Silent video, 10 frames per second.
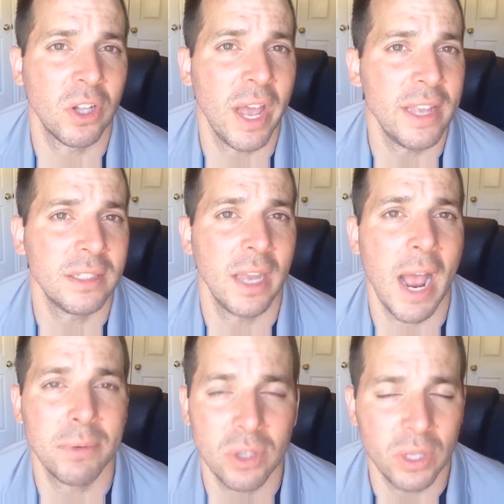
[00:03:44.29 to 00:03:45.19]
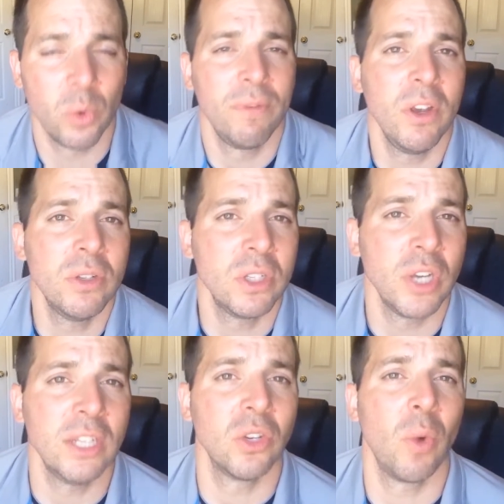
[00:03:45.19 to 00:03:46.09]
clients that absolutely refuse
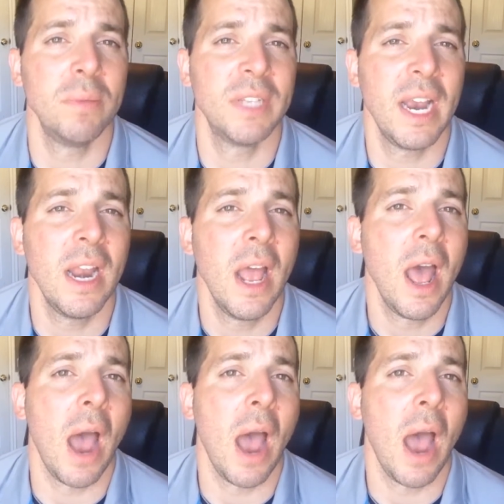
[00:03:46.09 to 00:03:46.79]
to change their website,